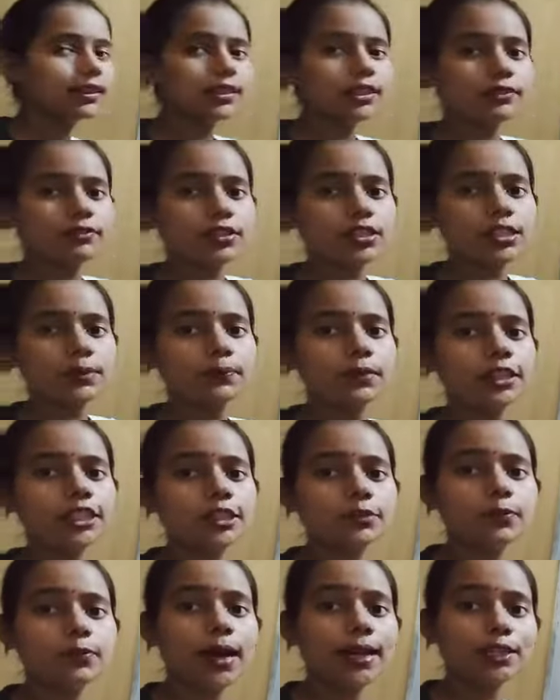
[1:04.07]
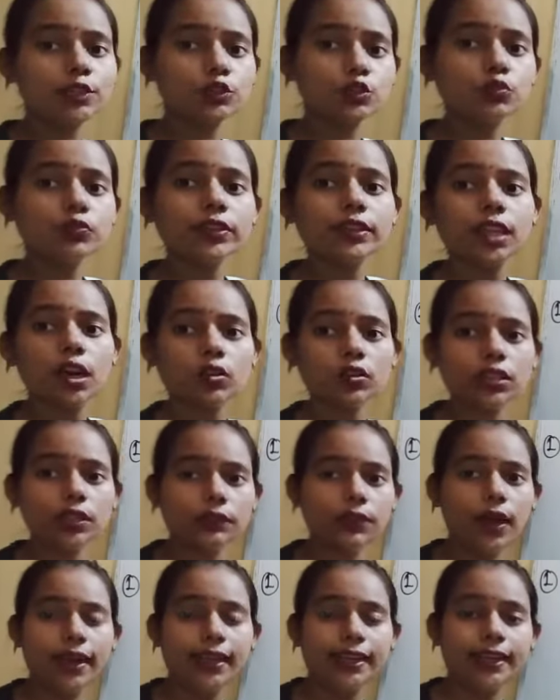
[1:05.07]
the divisibility by 2 without
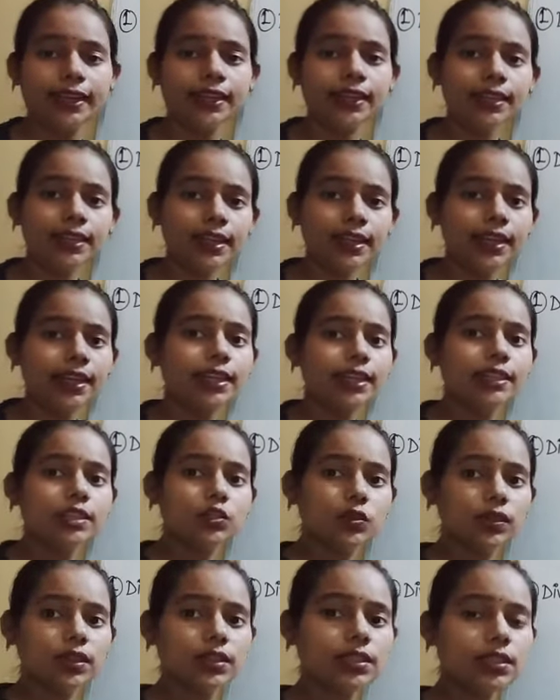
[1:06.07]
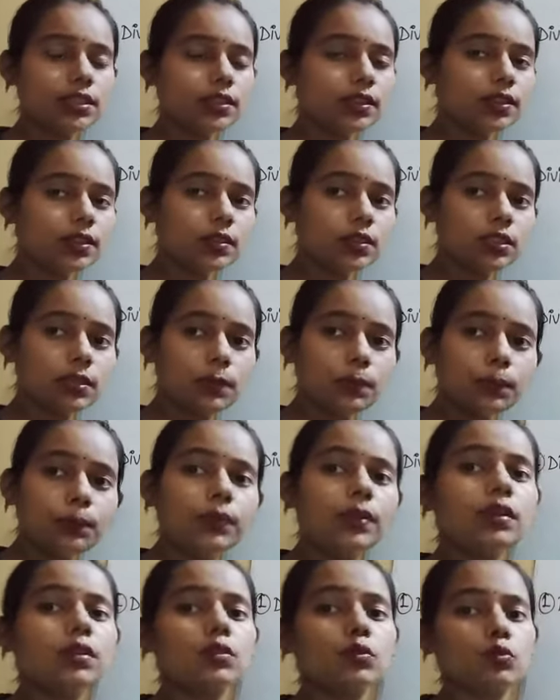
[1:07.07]
dividing, there is a
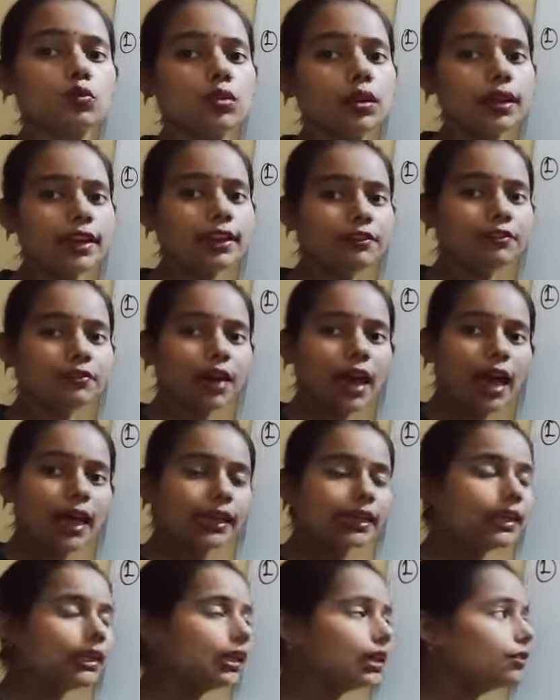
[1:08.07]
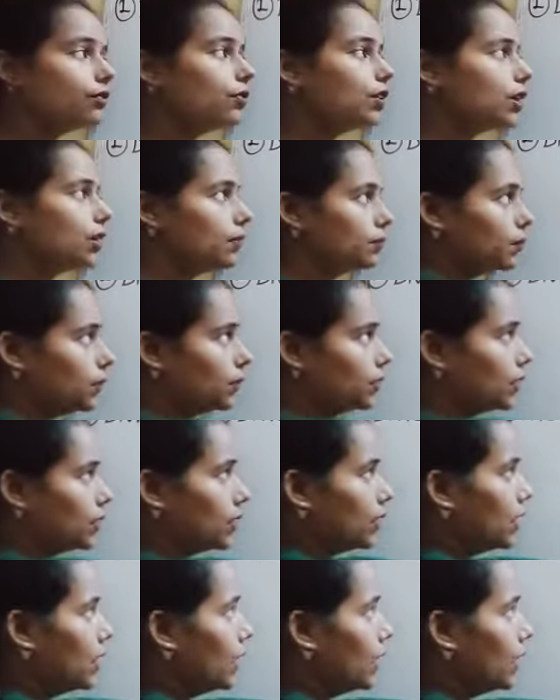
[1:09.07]
simple rule. If any even number